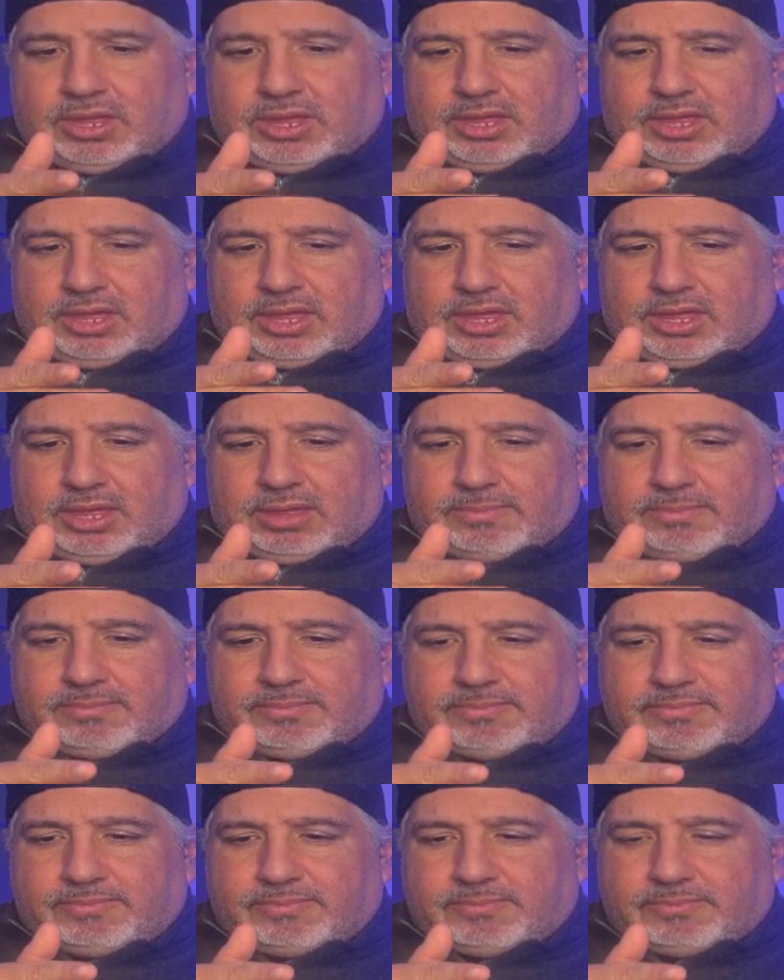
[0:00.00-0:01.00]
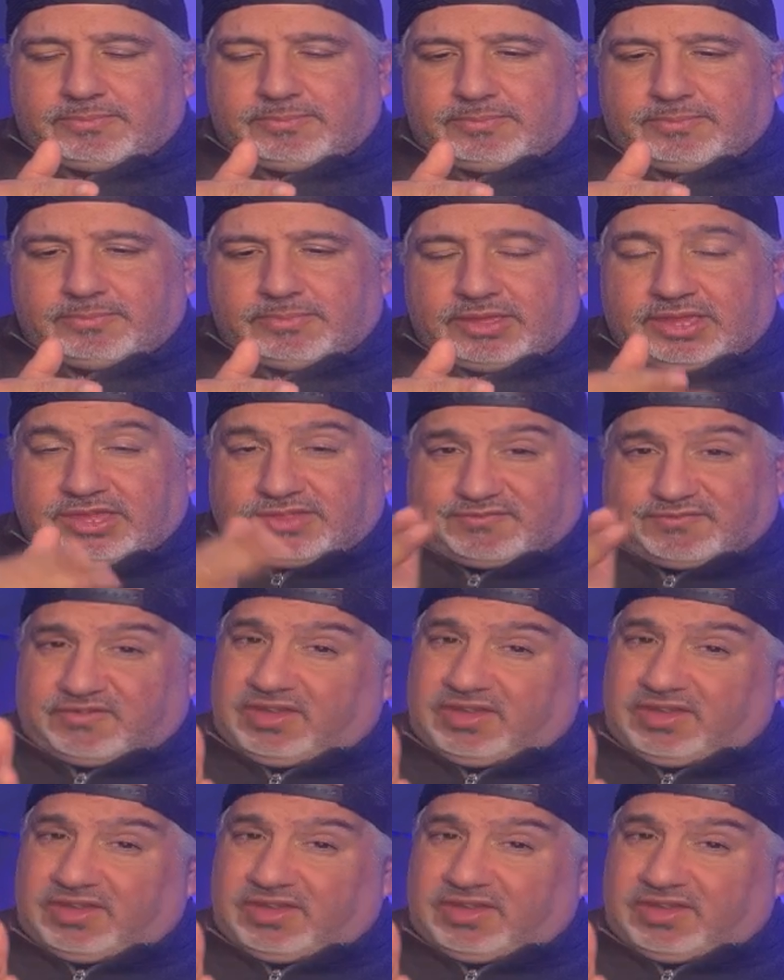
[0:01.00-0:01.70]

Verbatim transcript: Um, he's